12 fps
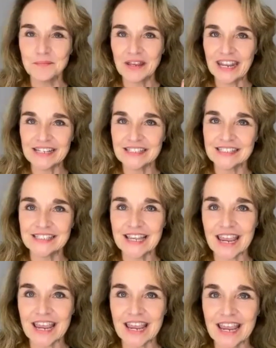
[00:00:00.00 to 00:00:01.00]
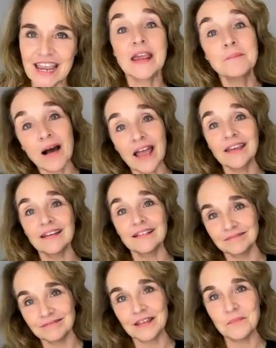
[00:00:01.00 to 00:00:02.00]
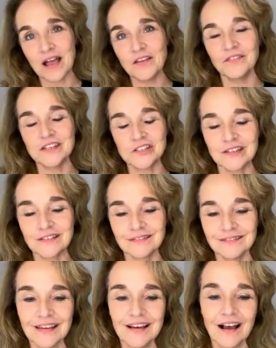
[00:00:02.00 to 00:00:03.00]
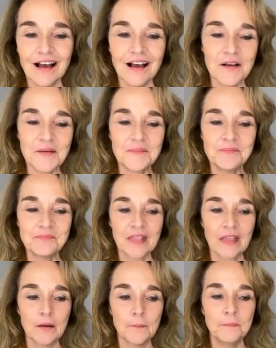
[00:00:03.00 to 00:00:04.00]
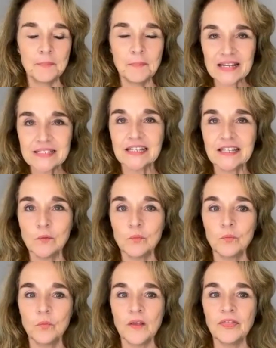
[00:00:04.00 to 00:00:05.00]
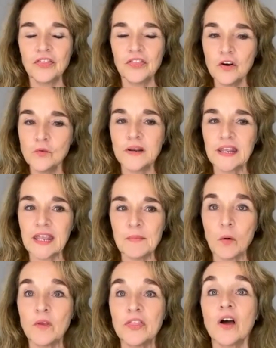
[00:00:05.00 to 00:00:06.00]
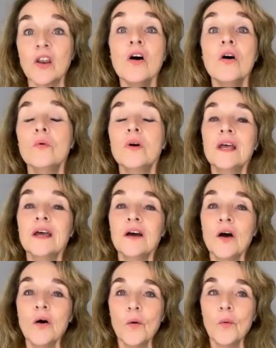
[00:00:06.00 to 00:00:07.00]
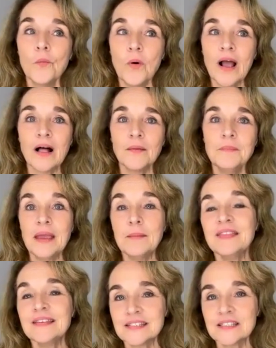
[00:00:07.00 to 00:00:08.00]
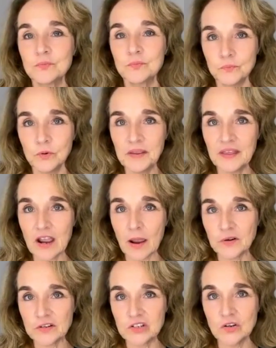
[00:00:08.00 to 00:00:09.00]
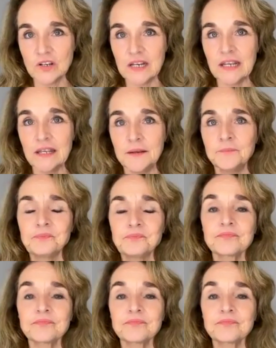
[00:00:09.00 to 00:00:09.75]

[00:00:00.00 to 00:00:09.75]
the money has the say in my vision. But basically, when the third one came out, we thought, oh, well, maybe this will be the opportunity